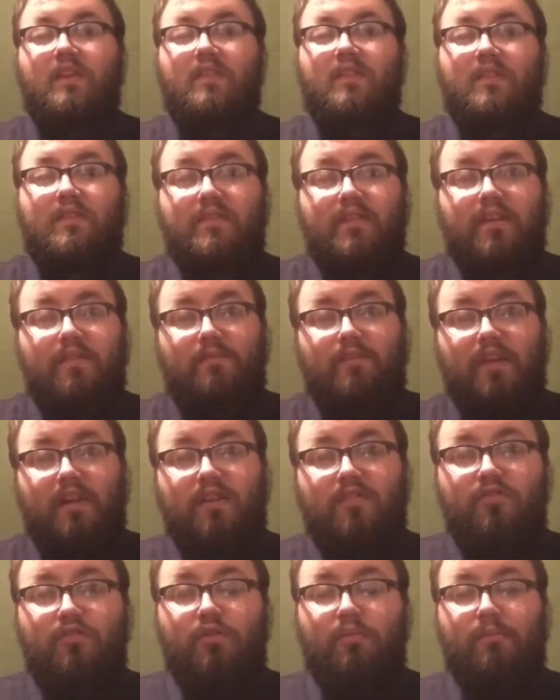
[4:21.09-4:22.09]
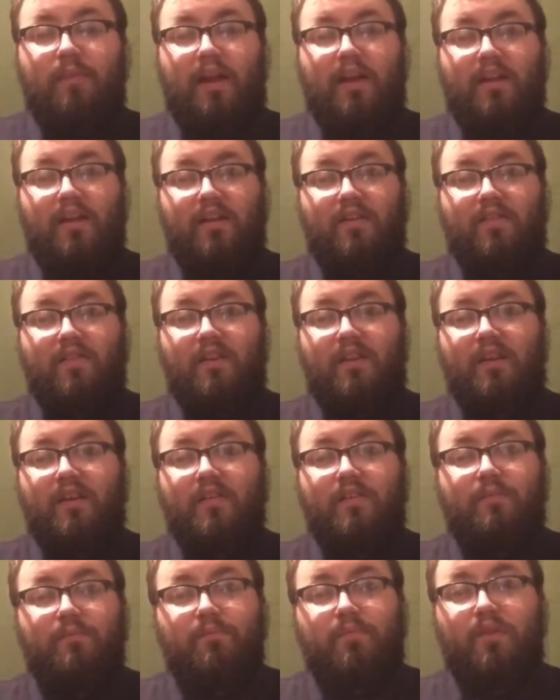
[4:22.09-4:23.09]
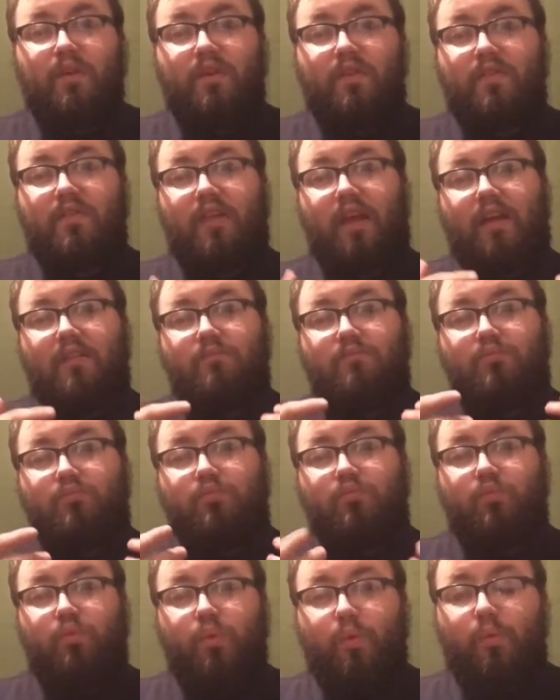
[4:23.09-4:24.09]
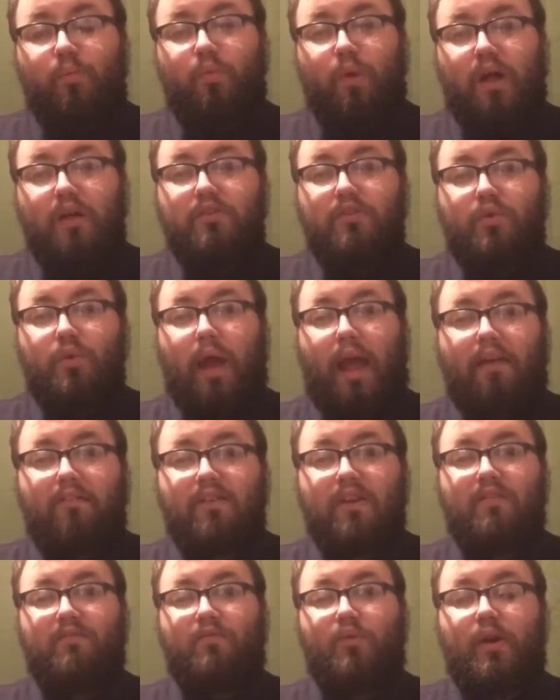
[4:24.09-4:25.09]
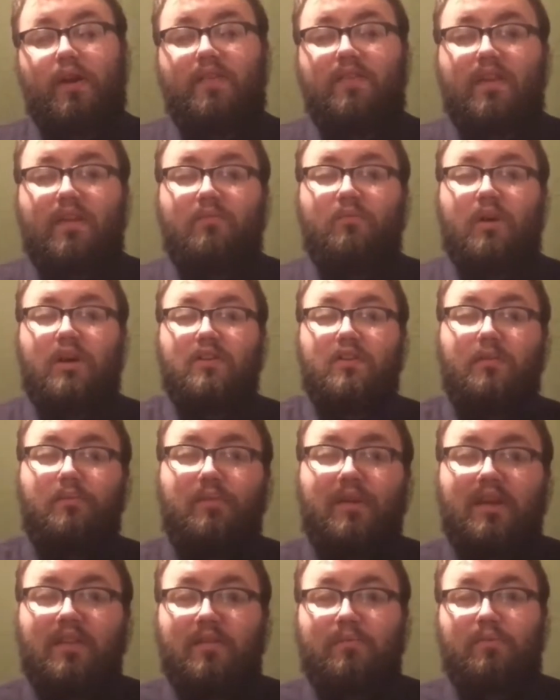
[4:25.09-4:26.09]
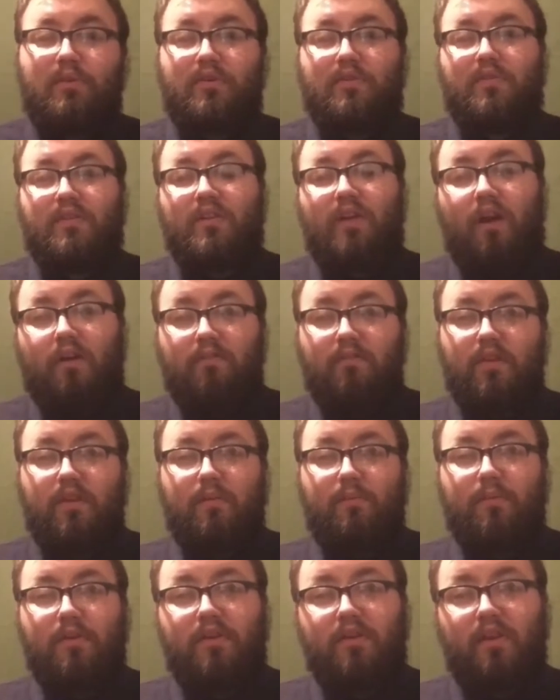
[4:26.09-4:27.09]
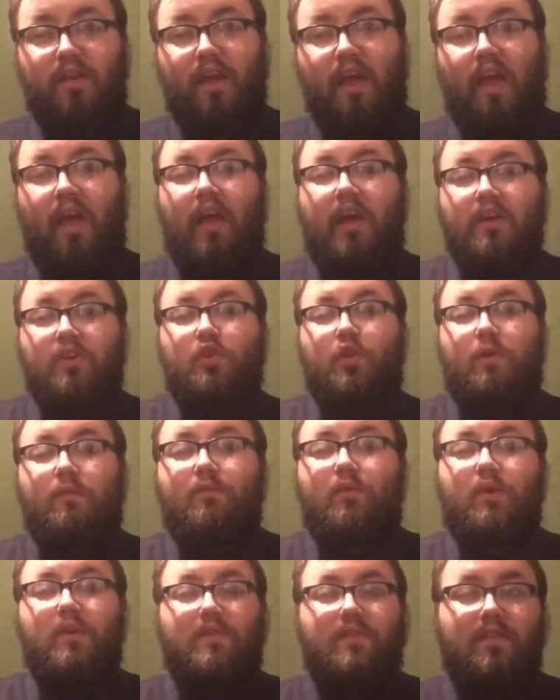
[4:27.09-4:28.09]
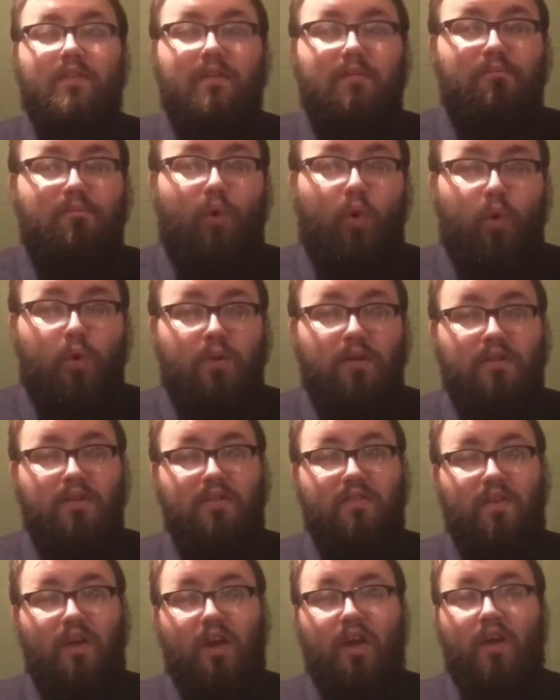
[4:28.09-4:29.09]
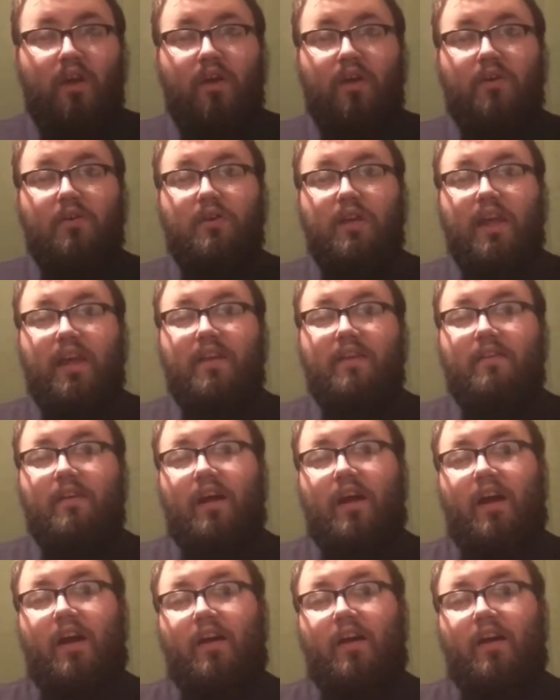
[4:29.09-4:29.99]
And this leads into my next thing is that while you having a voice and while you being the person of the community, your voice is important. Okay.